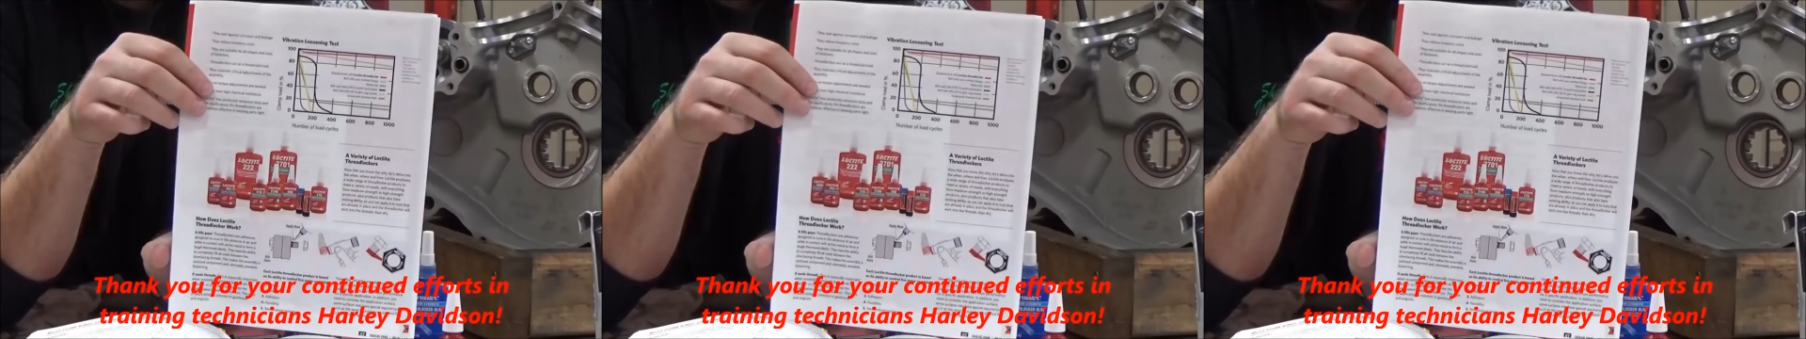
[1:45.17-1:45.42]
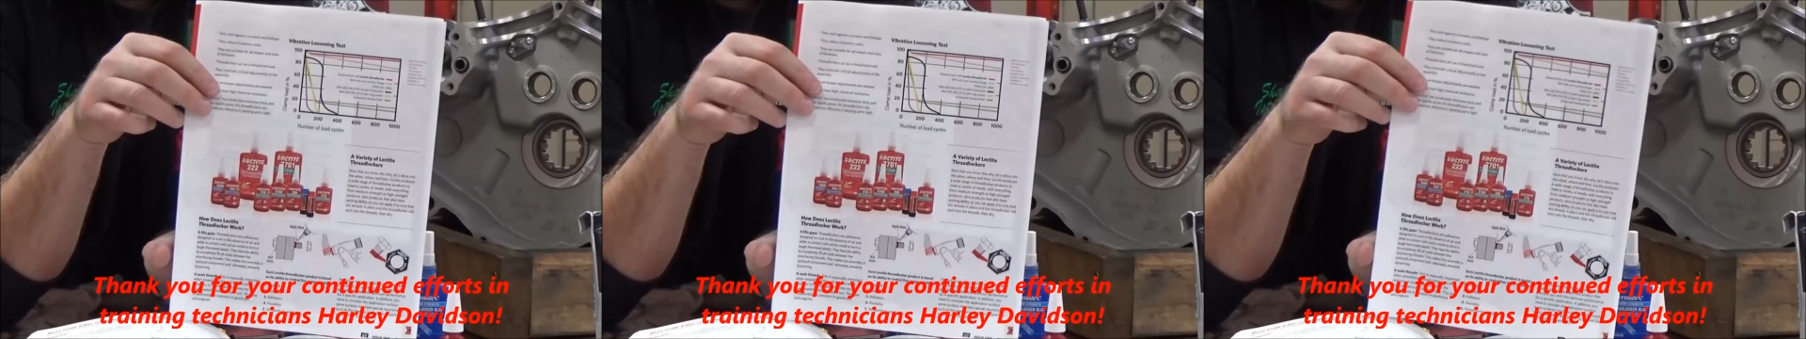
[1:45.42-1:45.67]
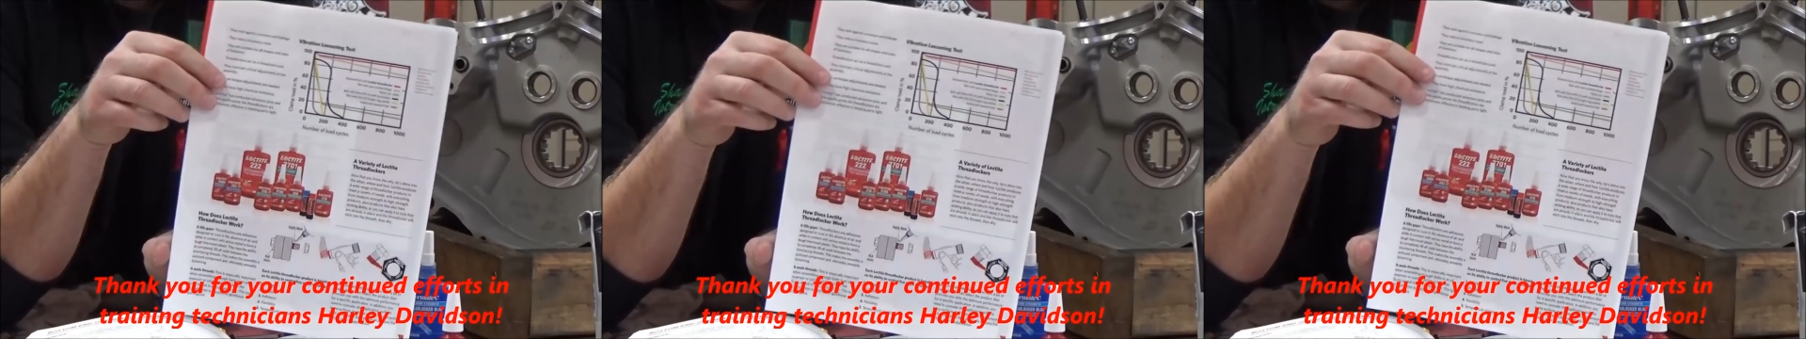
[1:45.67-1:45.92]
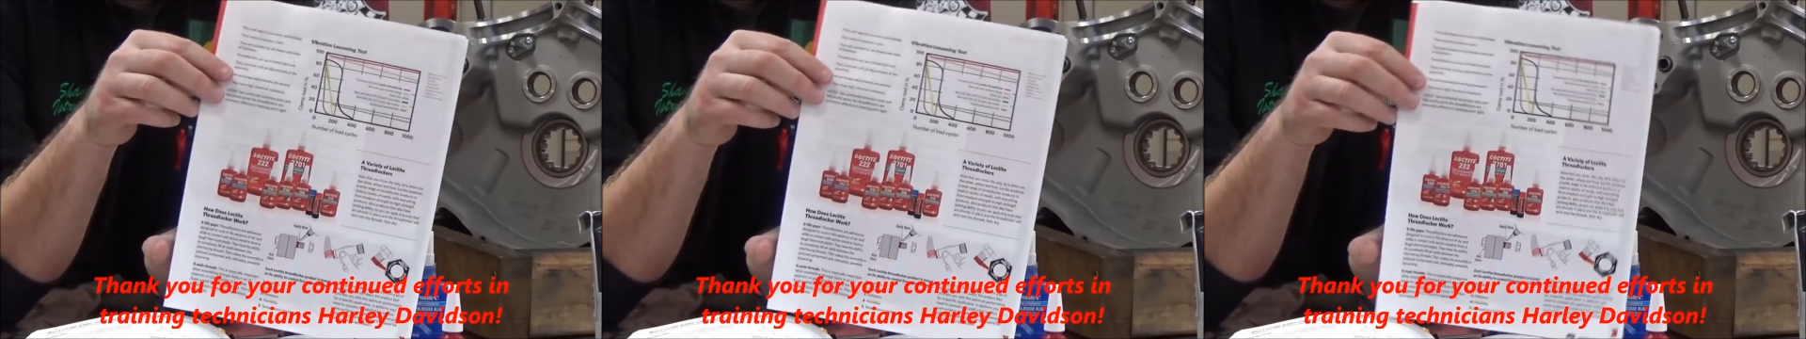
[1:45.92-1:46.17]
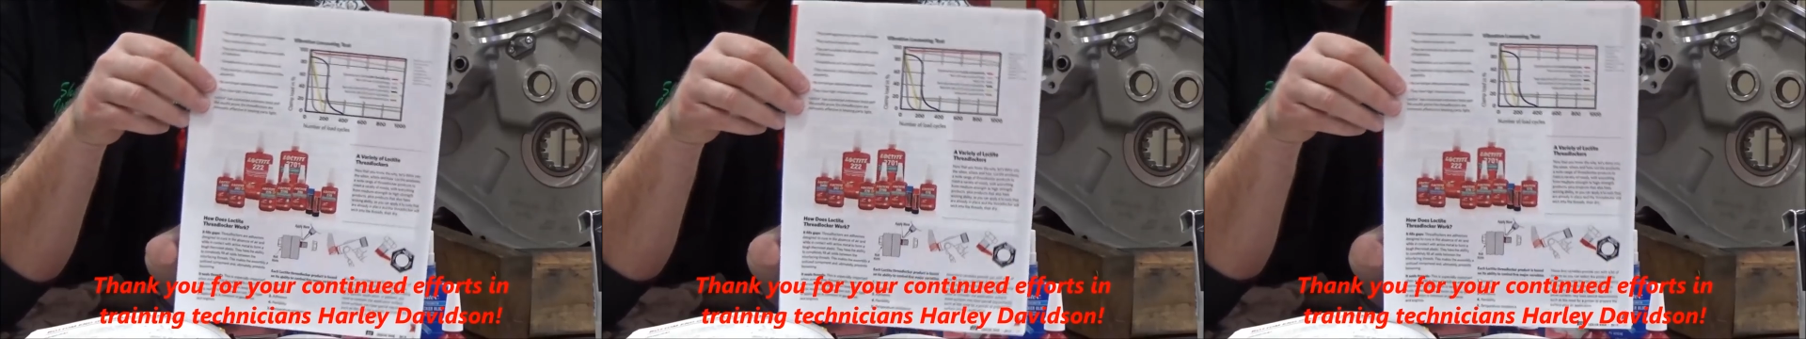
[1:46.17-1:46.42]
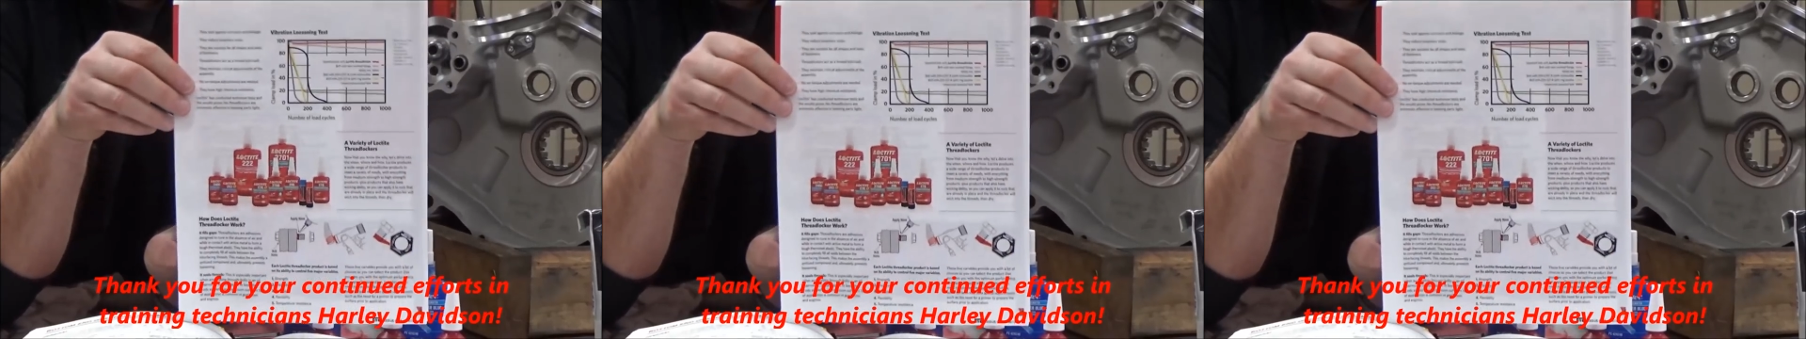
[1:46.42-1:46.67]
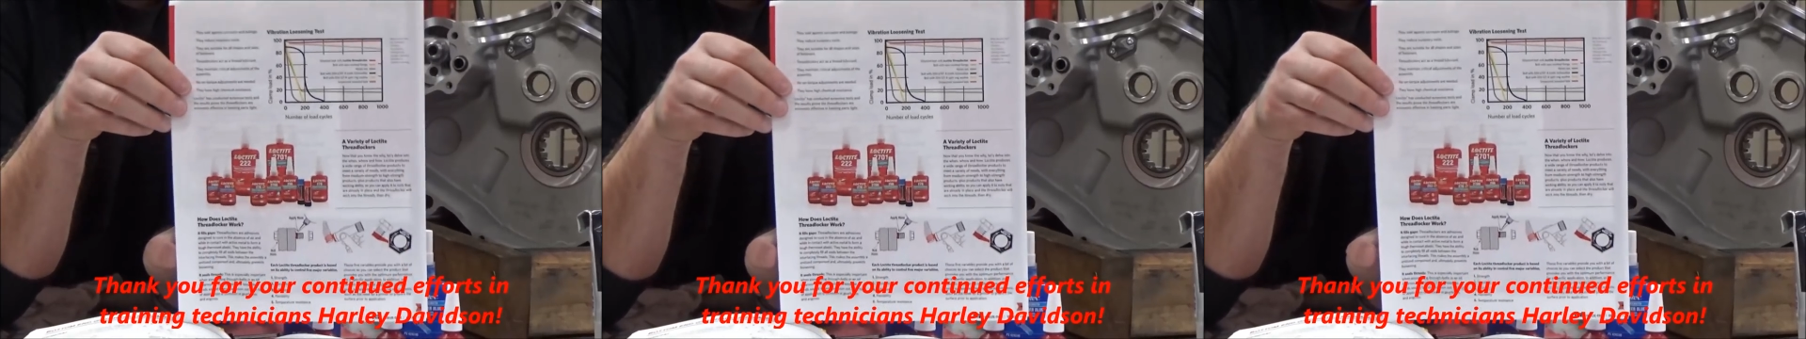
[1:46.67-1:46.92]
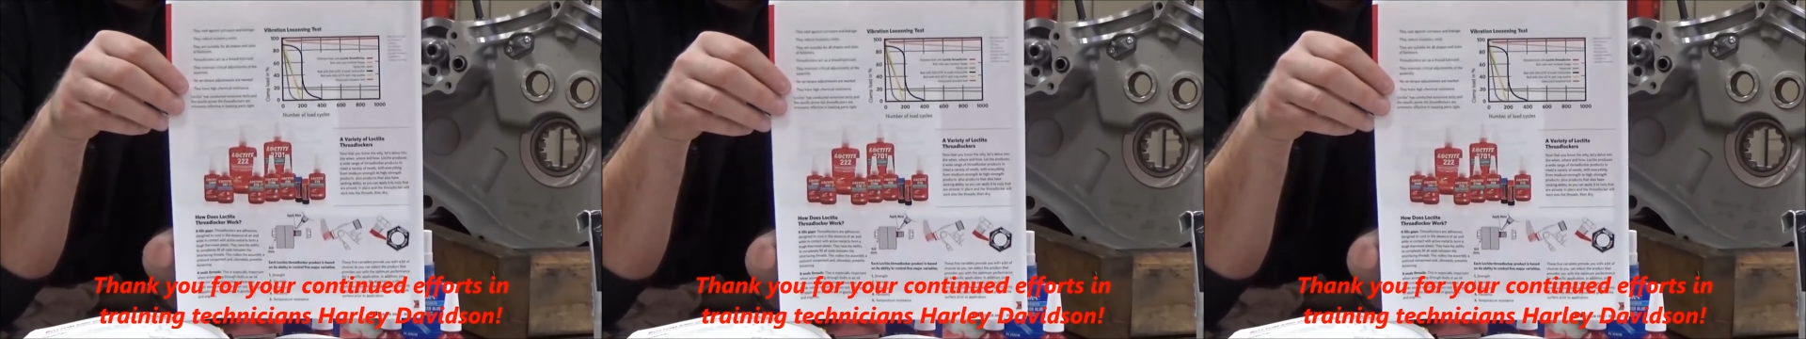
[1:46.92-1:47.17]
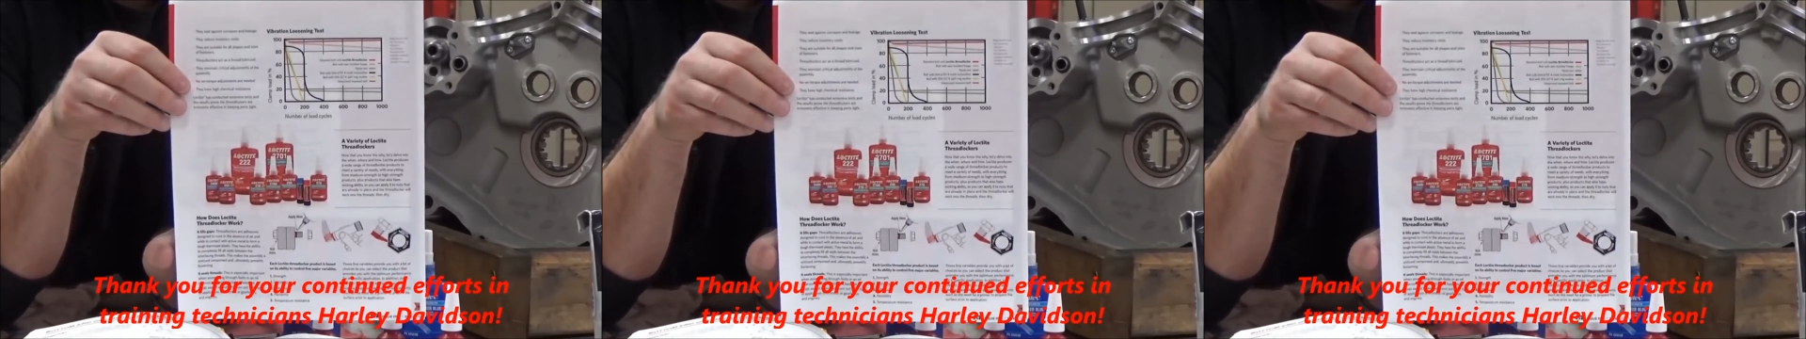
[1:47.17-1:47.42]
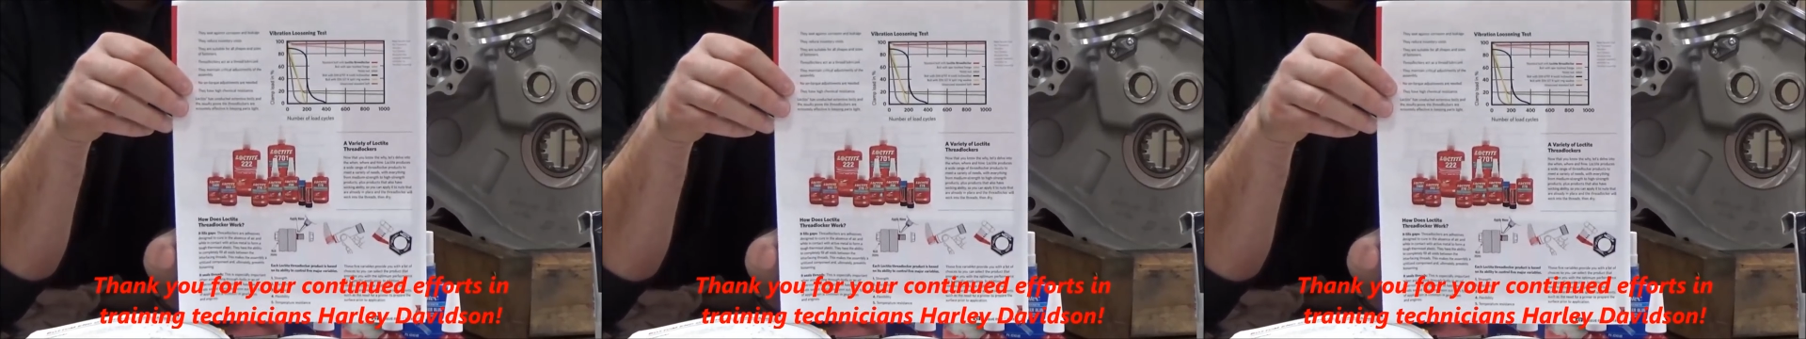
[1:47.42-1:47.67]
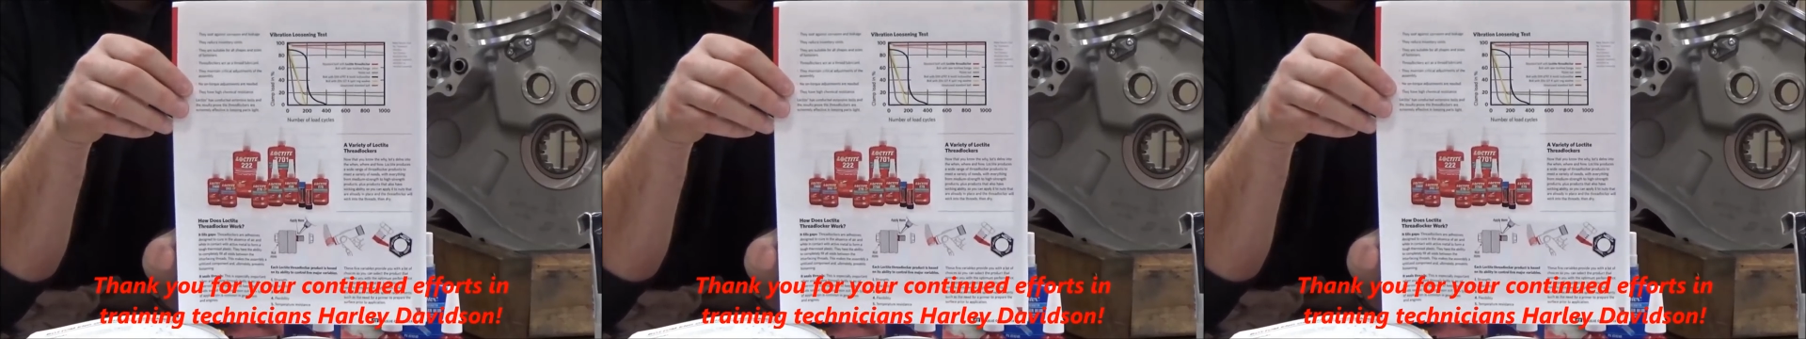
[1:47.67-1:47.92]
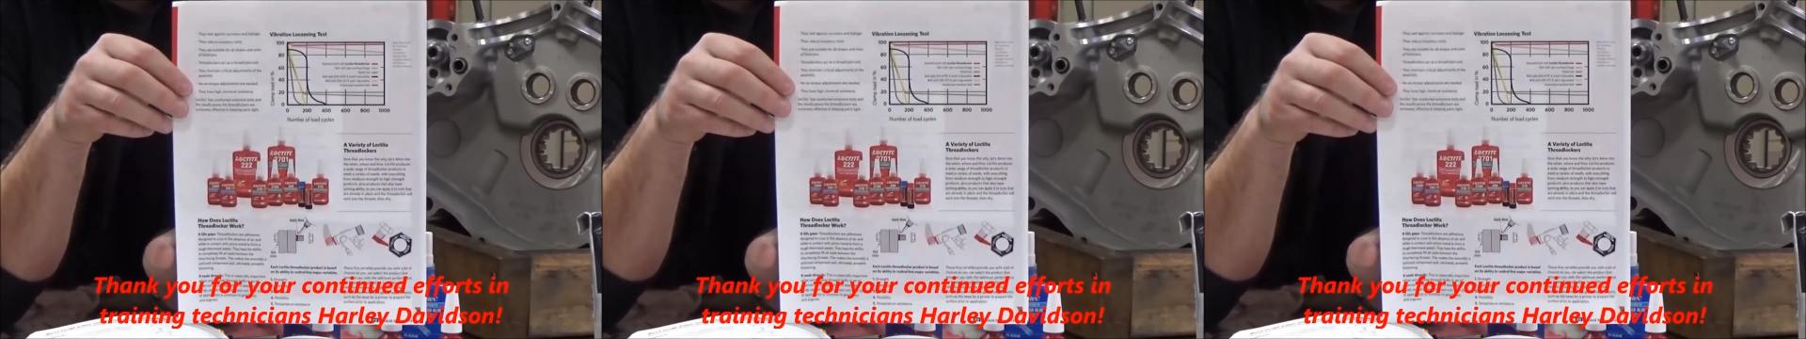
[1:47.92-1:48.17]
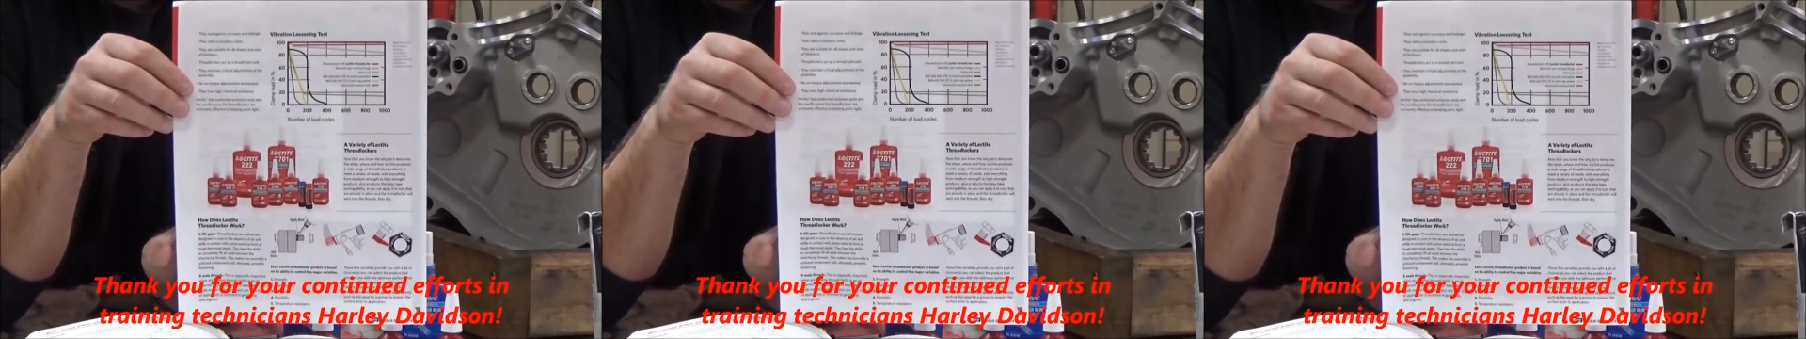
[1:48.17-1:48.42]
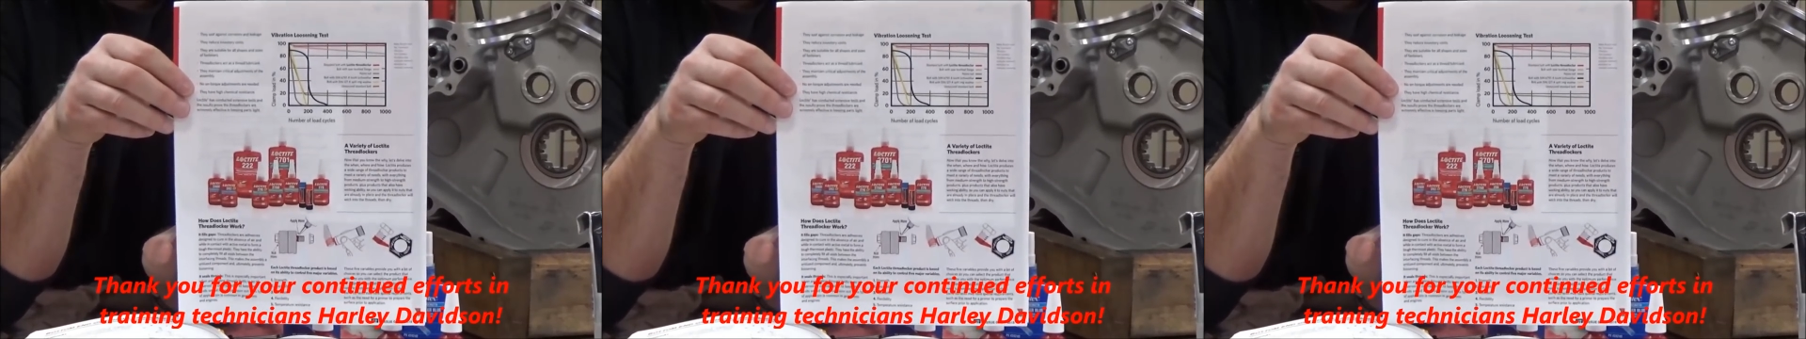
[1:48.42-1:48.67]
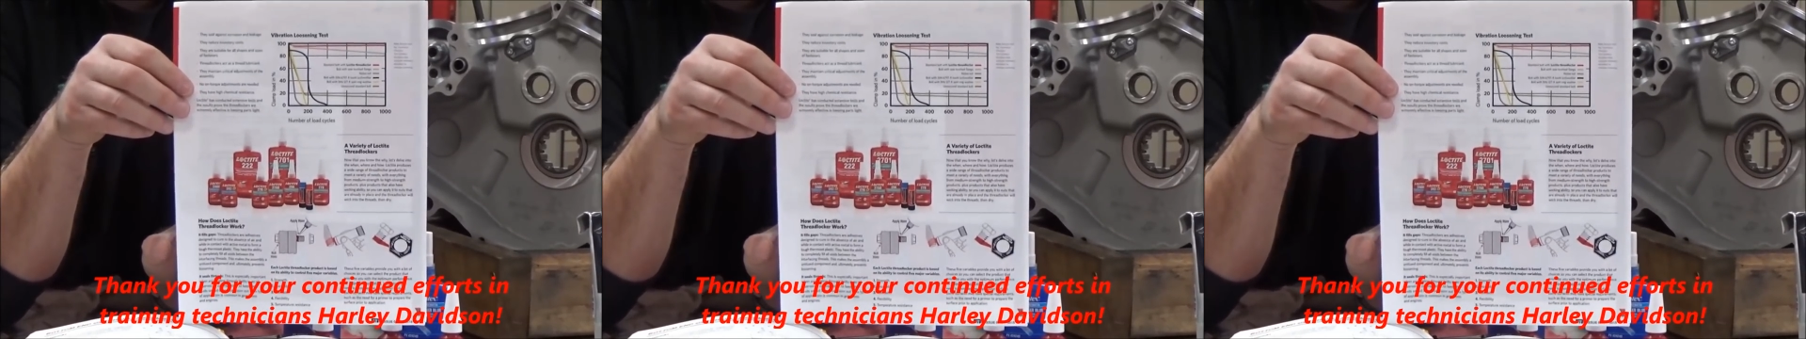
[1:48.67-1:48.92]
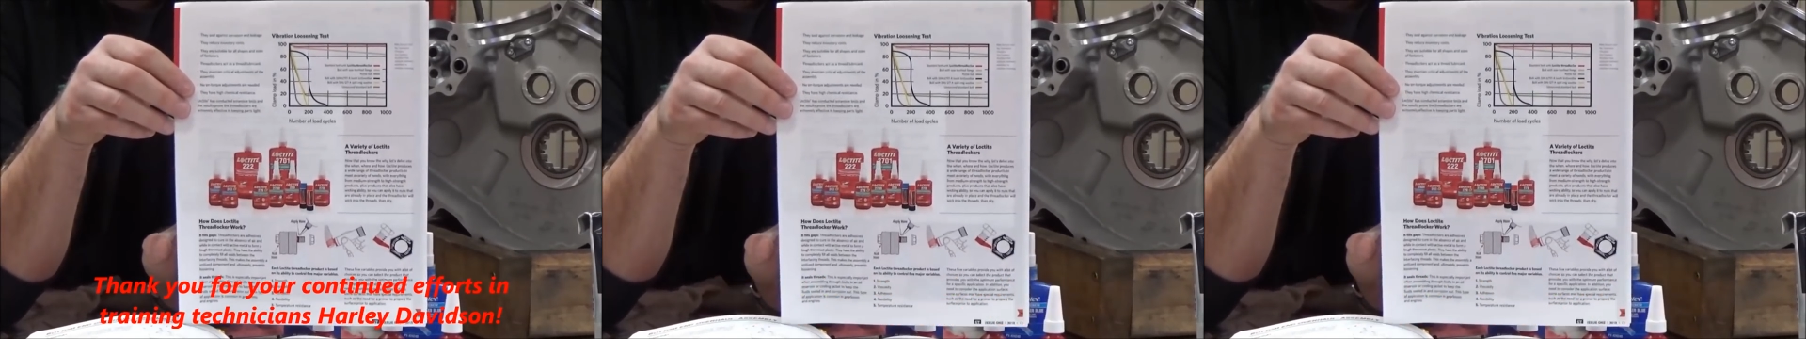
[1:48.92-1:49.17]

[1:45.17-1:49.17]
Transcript: (no speaker visible)